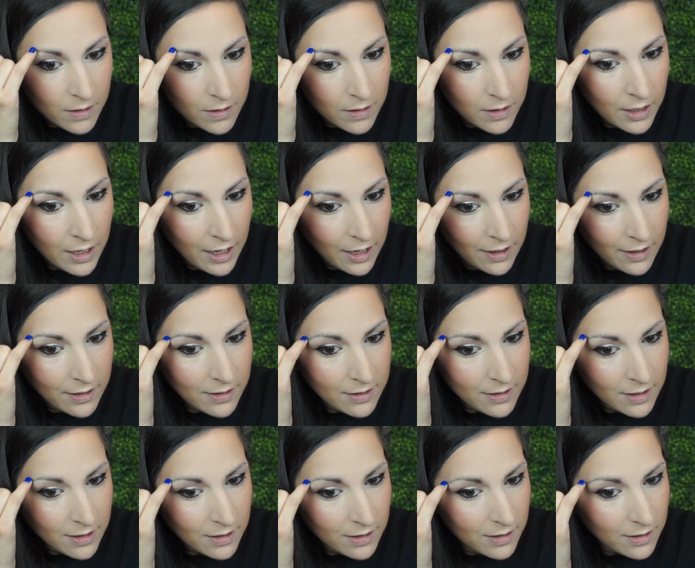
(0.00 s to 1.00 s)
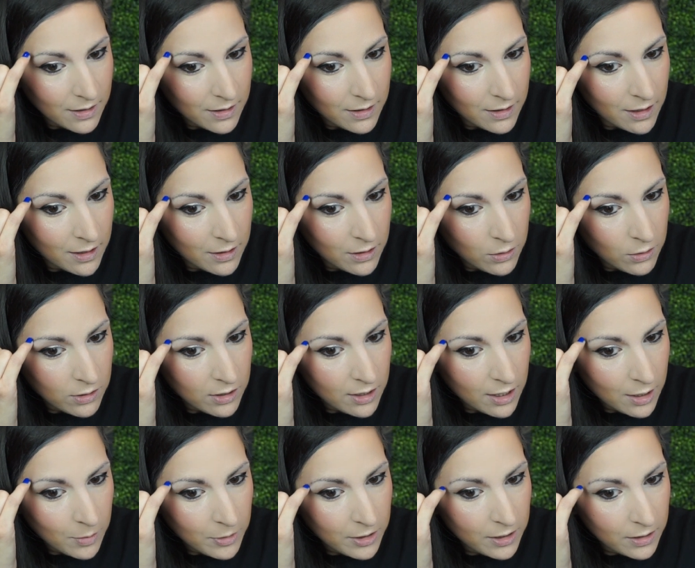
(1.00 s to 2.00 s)
Hey, it's not too
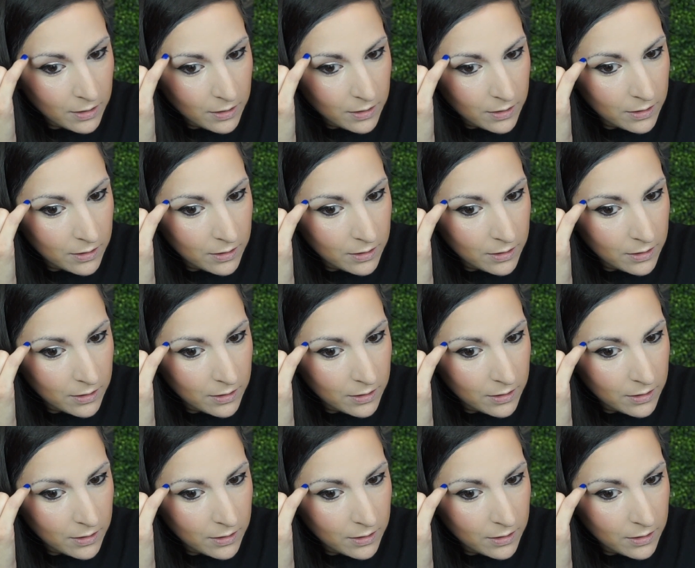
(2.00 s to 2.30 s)
shabby.